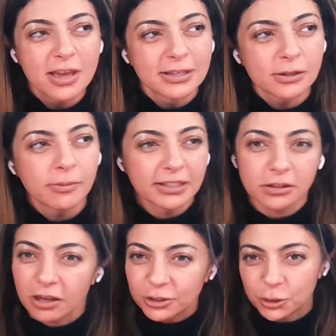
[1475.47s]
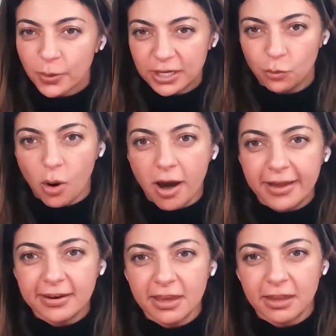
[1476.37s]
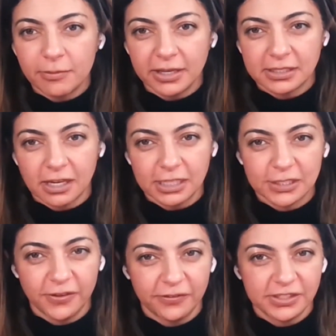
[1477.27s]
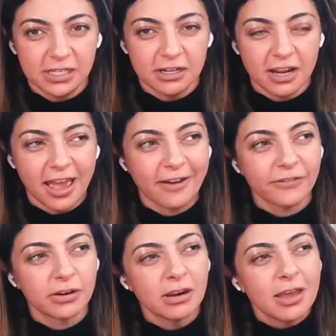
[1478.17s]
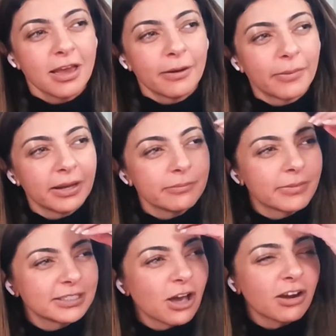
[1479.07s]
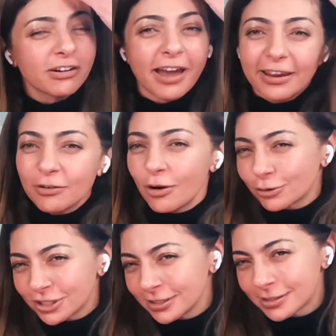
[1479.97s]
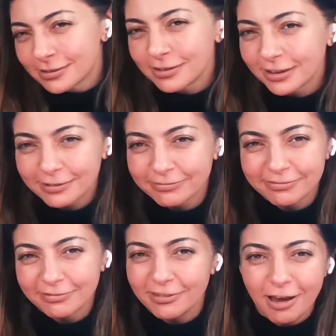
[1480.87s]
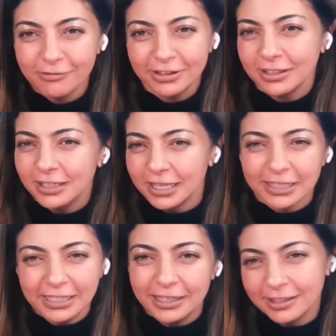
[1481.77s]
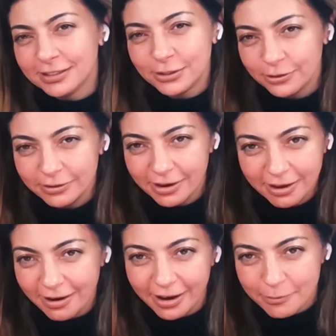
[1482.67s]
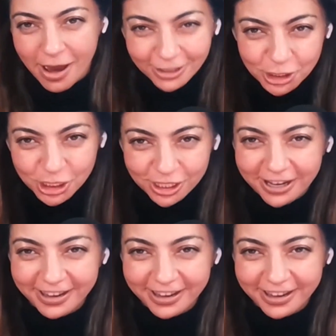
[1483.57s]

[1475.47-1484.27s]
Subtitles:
So my daughter's 21 and my son is 15 and a half. And my daughter, I don't know, she's like not really like leaning into AI much.